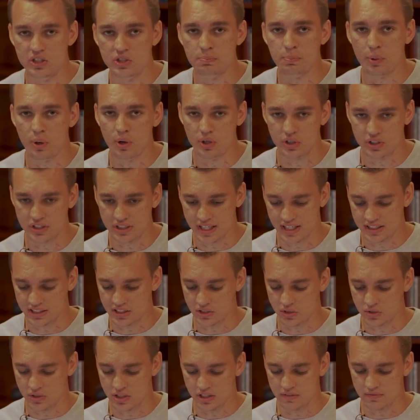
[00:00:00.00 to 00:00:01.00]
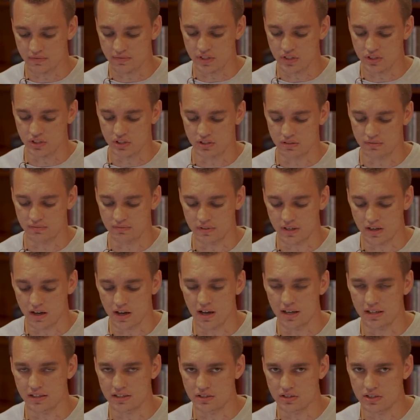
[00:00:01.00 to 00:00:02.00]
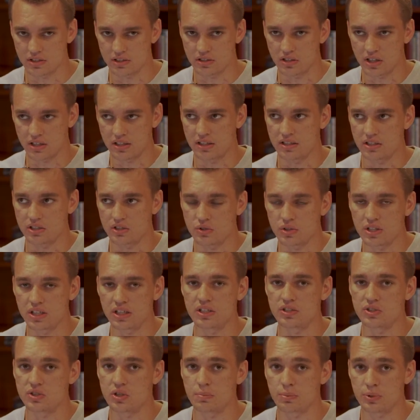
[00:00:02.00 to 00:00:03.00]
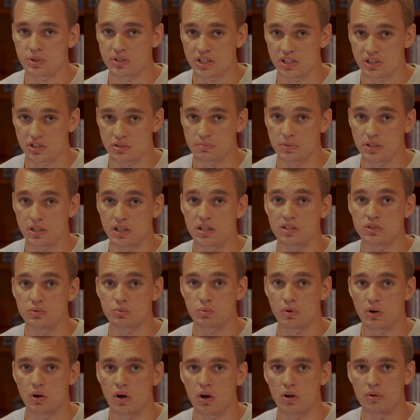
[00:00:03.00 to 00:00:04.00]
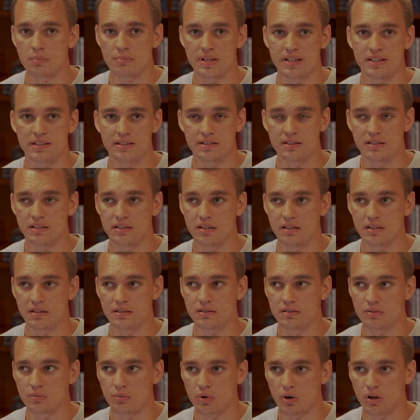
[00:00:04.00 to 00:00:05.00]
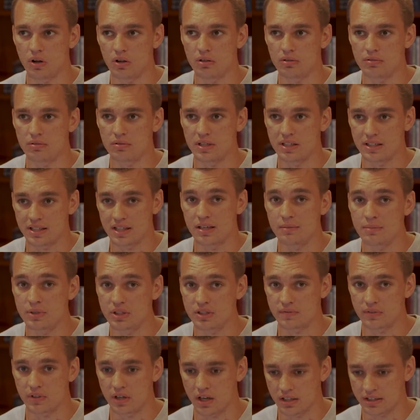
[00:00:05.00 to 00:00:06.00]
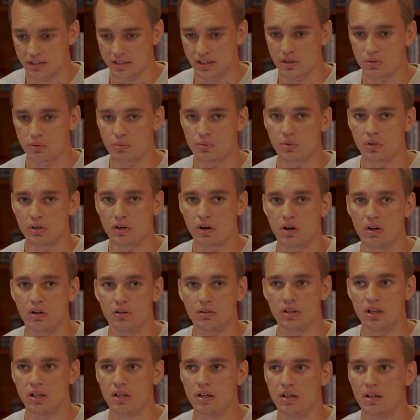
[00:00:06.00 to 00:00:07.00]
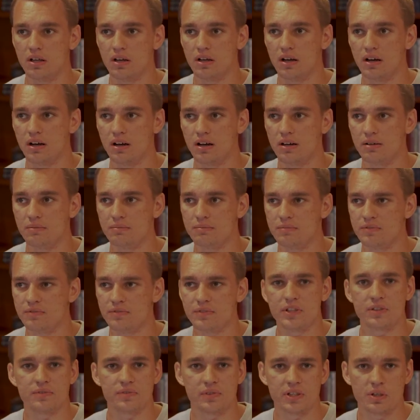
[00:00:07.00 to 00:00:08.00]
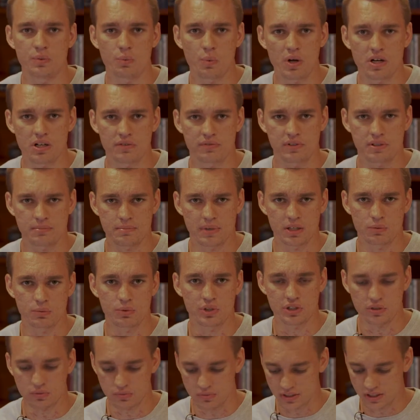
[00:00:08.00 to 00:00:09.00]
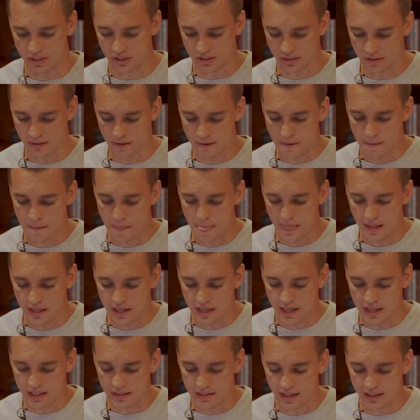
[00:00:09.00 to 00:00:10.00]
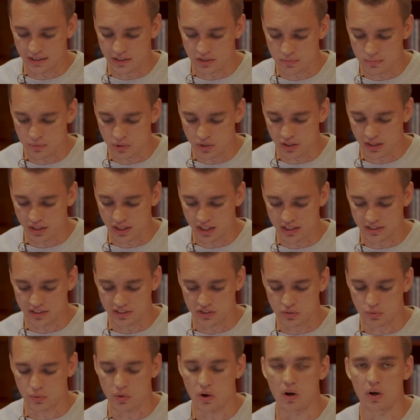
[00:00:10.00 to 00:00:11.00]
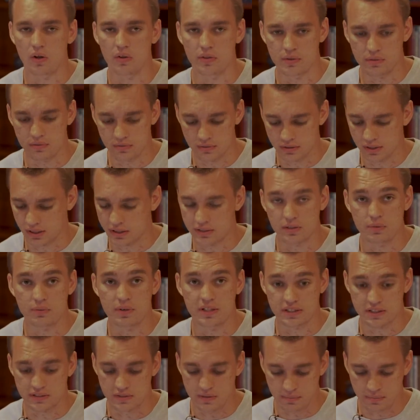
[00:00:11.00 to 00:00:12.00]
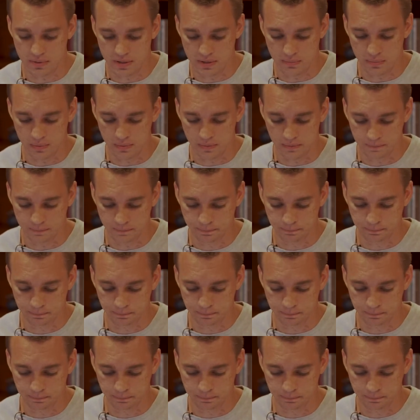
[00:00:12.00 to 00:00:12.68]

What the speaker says: person has a unique vision of God and a unique interpretation, because we're all in the image of God, yet we're all fearfully and wonderfully made. We're unique. And that communicates to all the rest of the people.